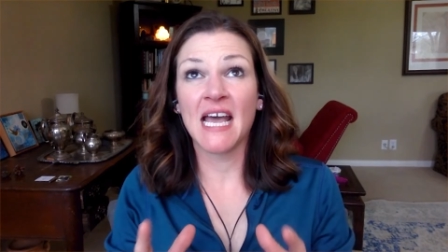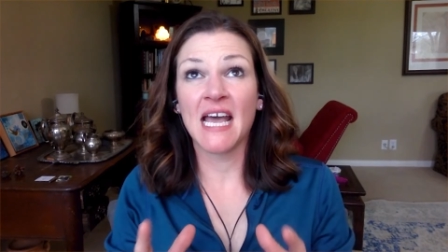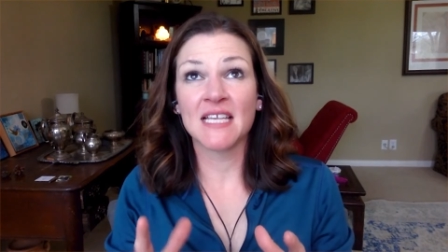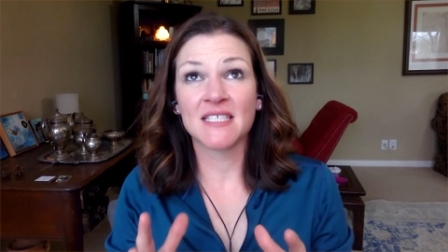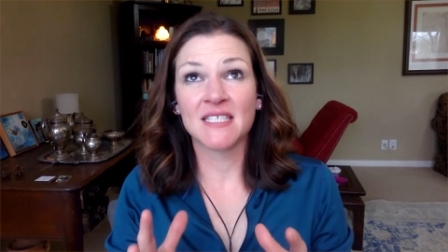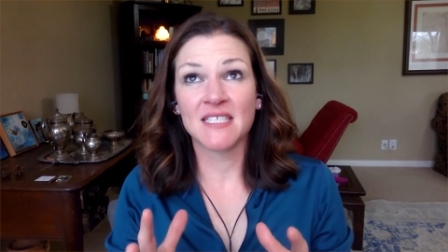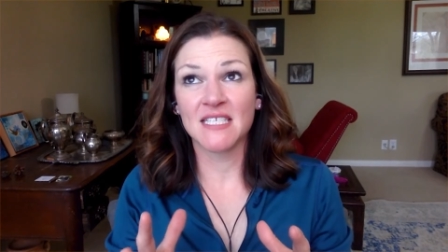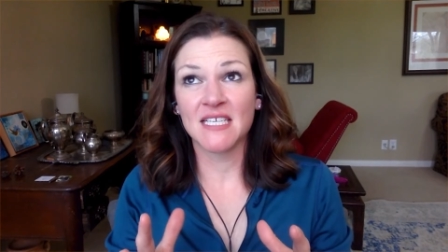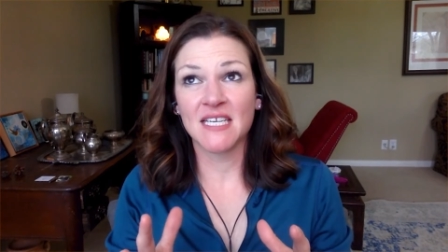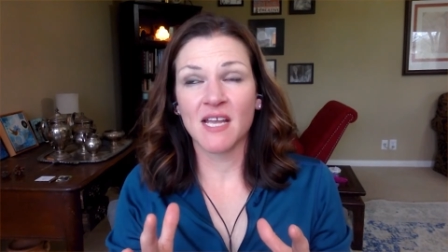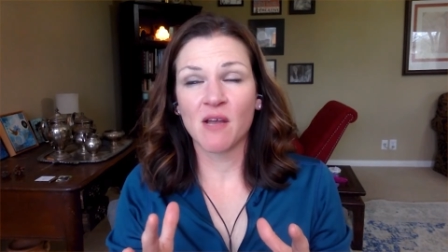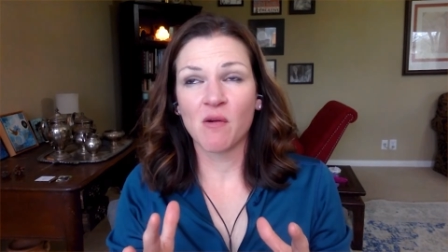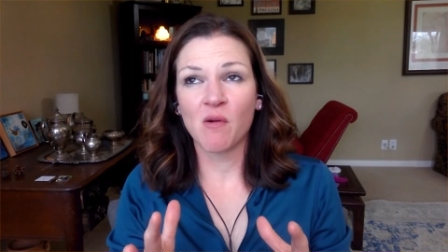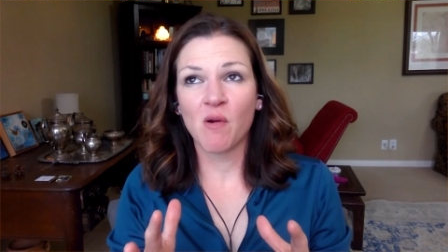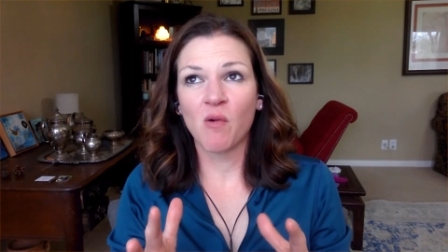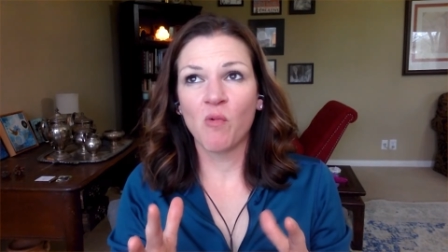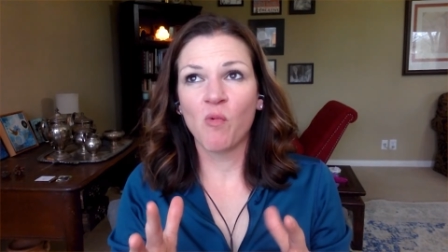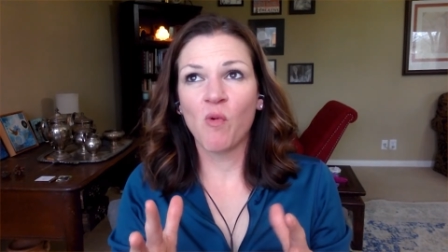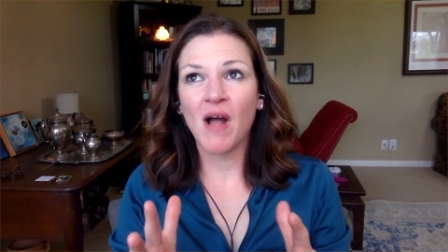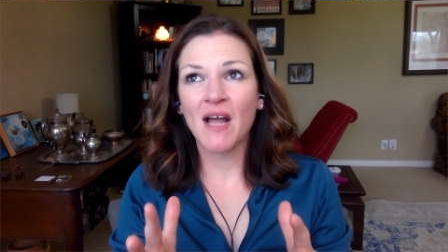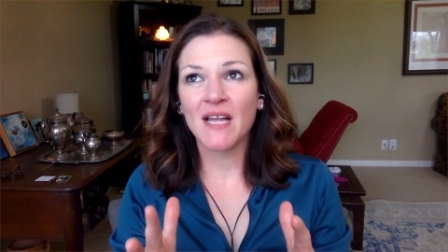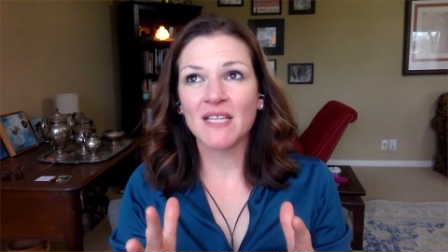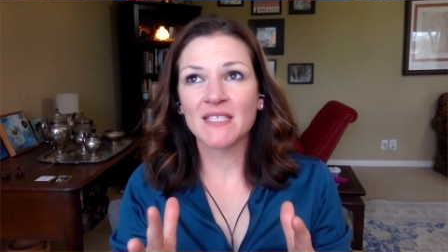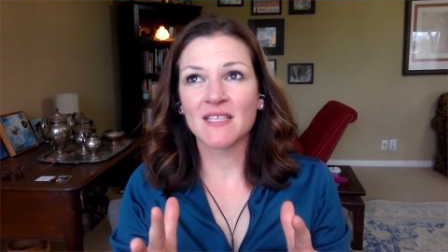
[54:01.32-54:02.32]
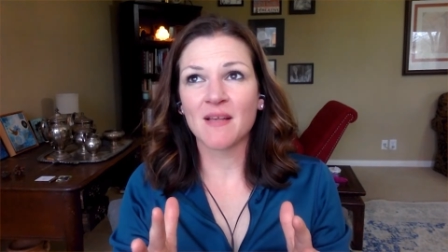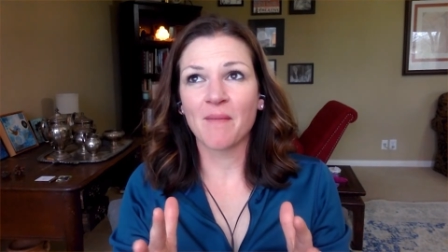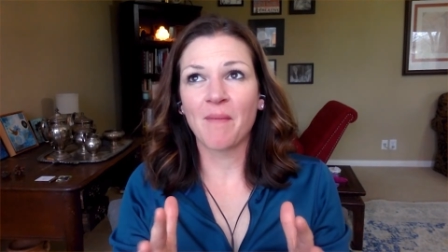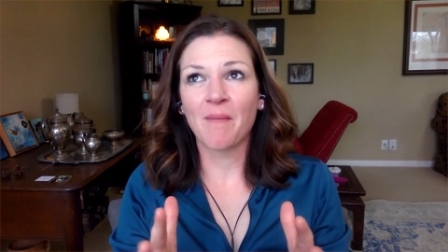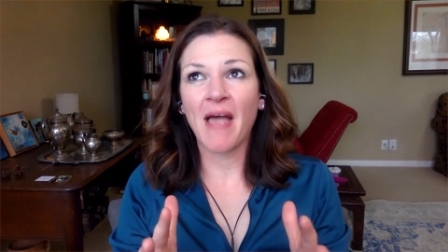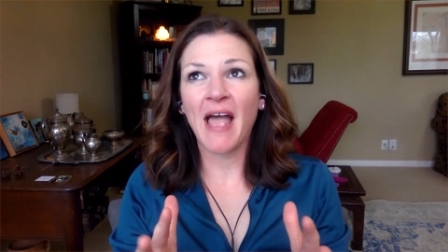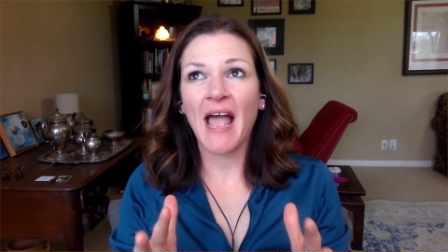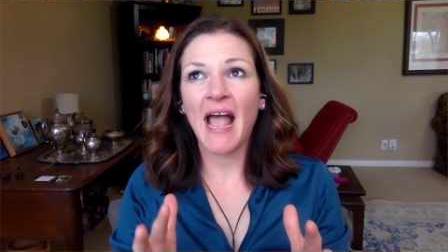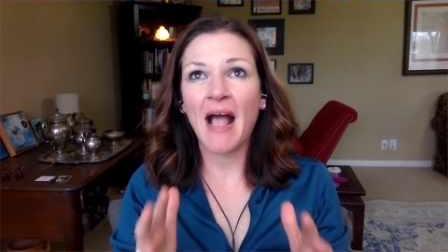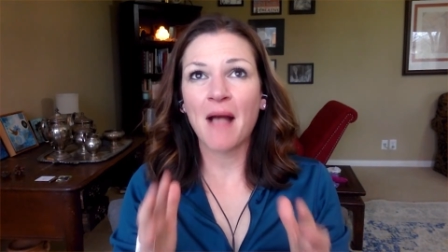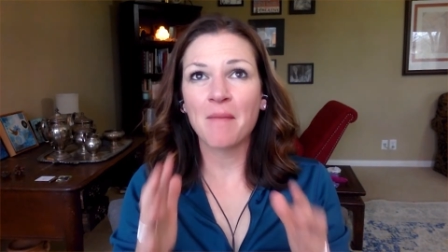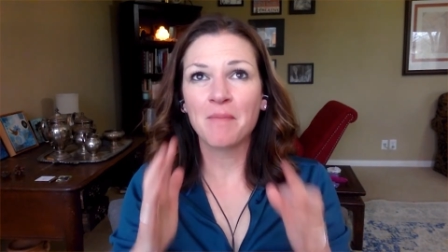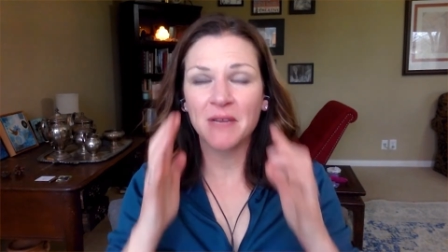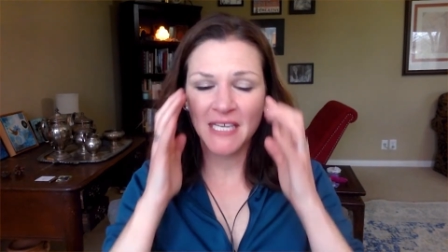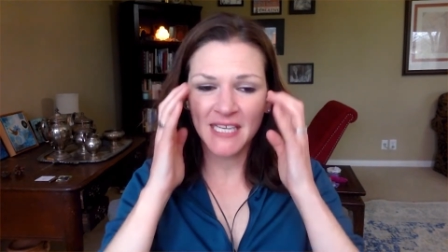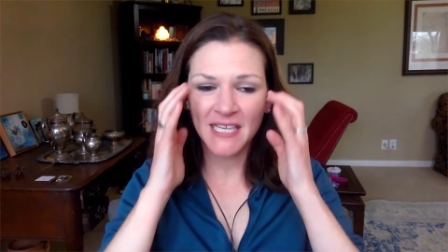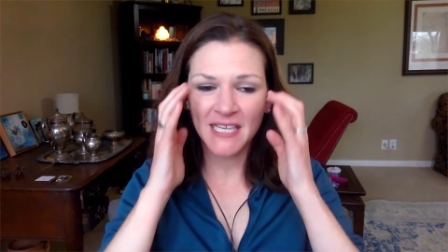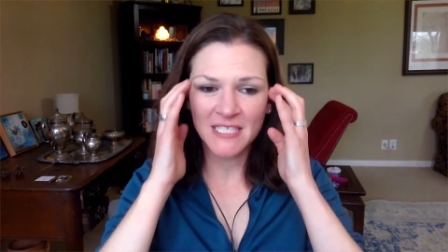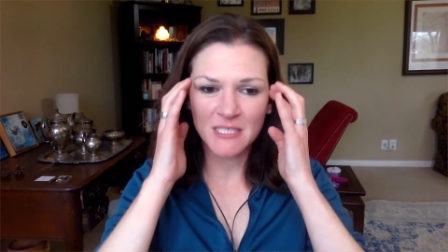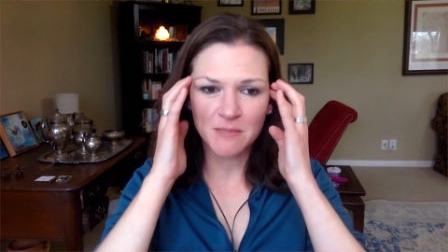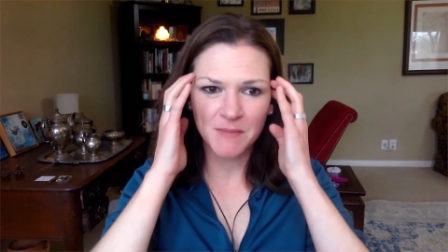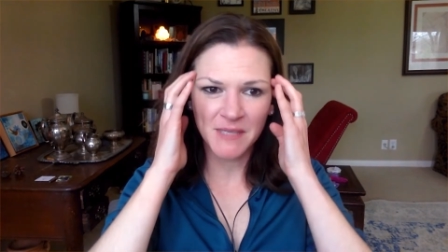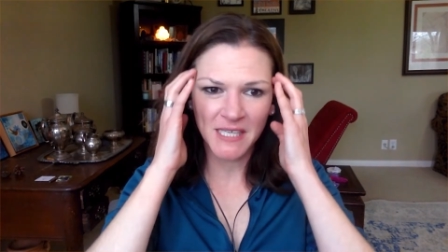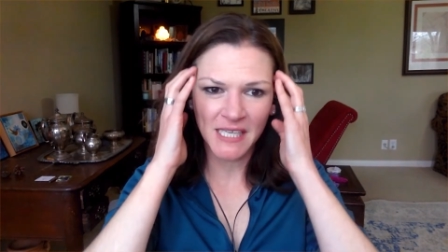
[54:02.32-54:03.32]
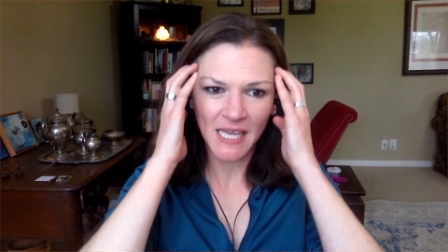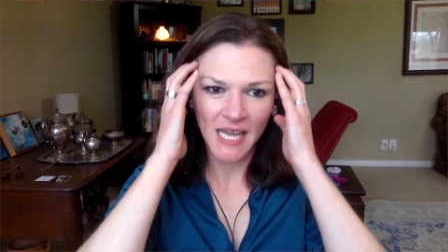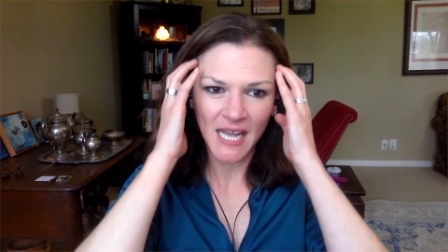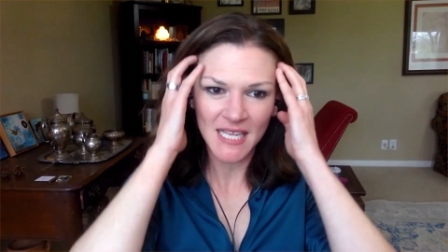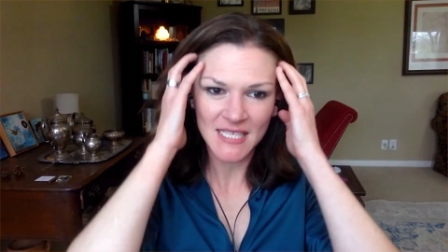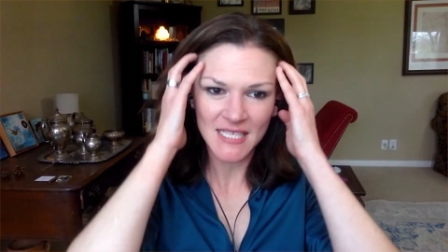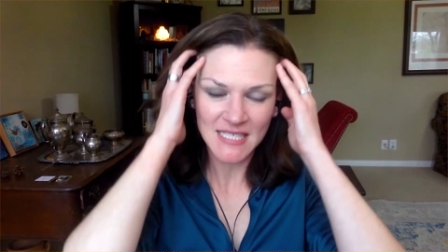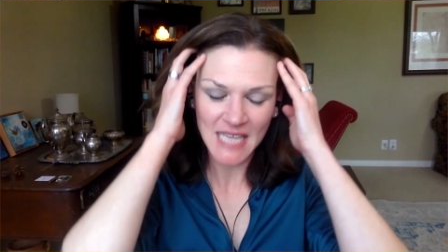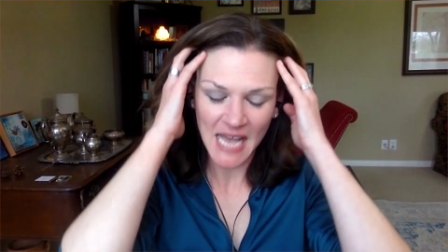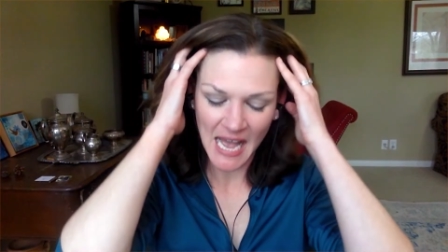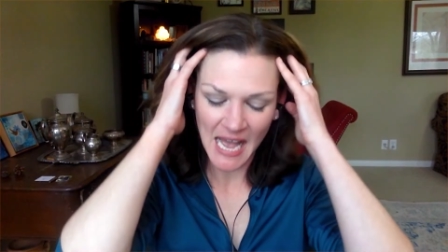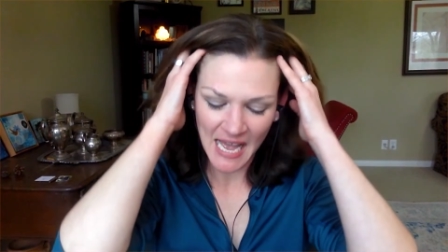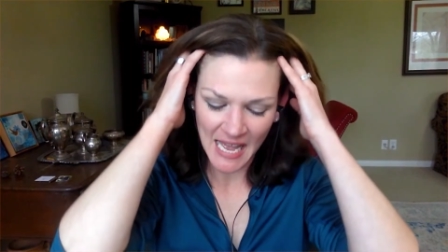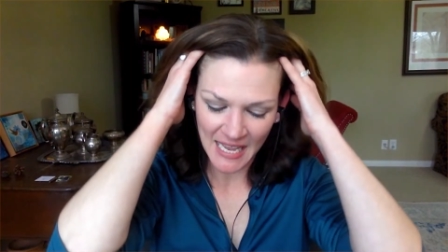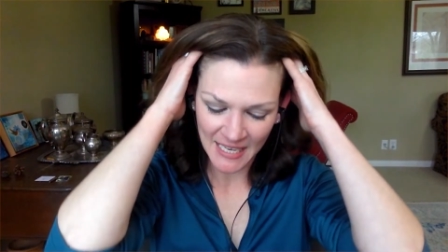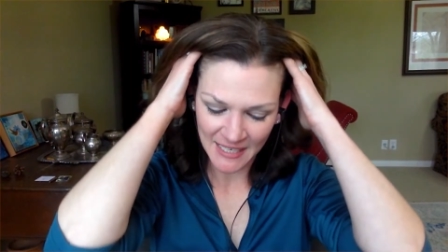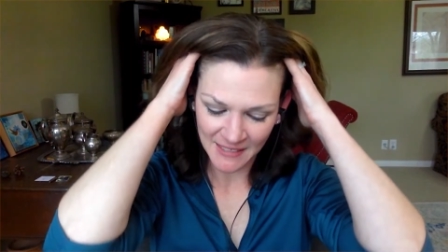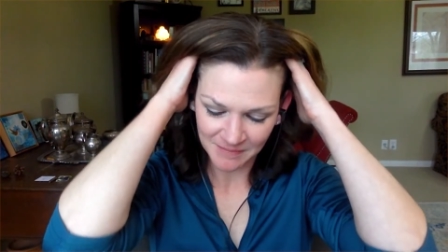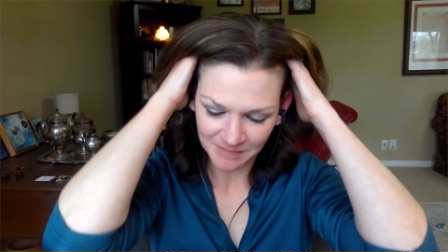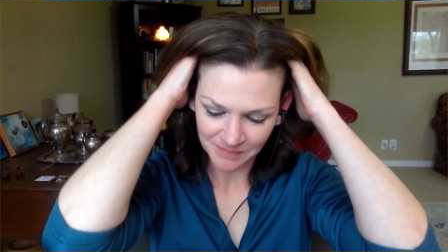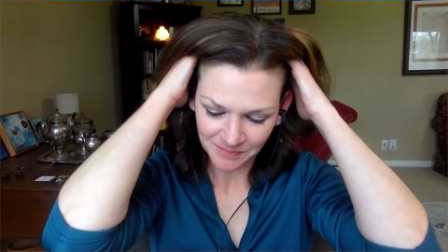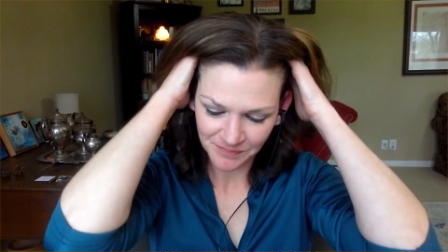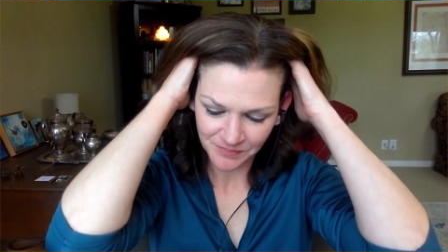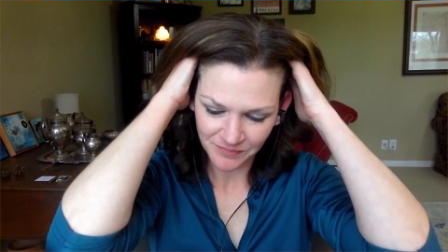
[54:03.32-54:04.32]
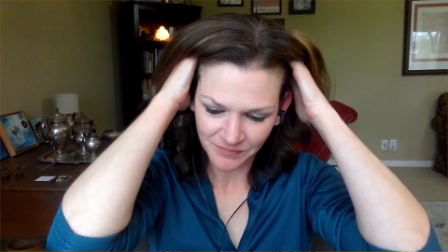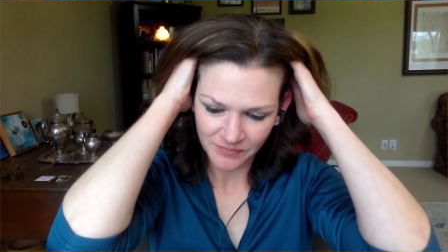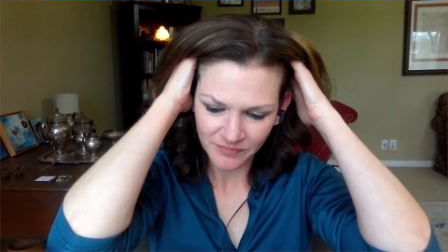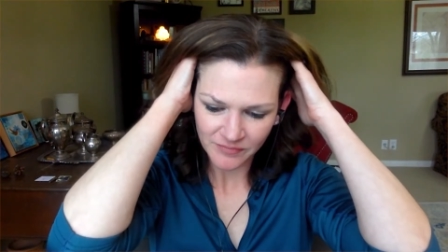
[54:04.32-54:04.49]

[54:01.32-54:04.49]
guesting and what winds up happening is because I